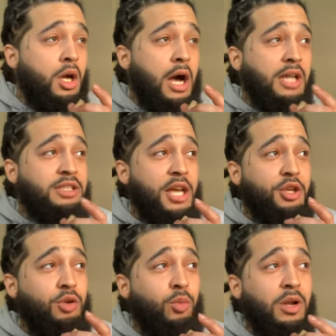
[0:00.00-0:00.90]
I'll tell
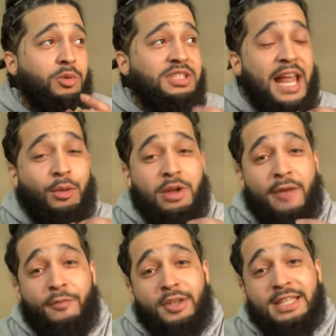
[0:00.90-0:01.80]
you what it was like when I
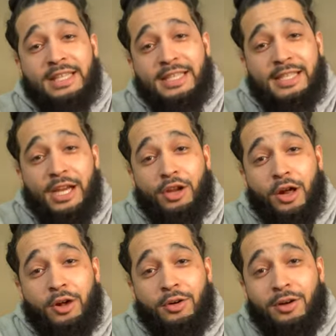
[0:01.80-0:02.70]
first hit the tier
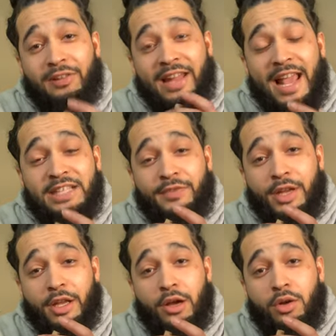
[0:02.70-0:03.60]
though on the next
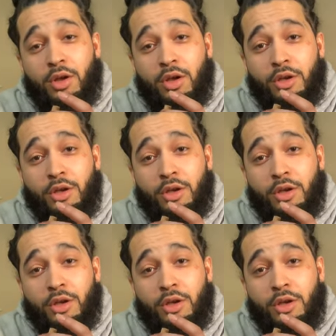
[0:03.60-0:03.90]
video.